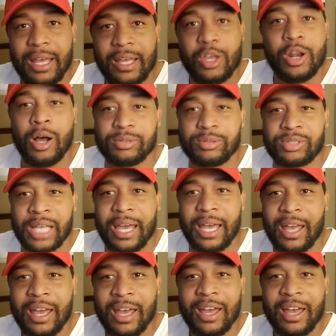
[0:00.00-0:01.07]
You know what I'm saying?
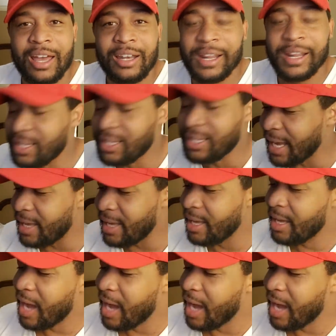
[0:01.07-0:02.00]
Did he say,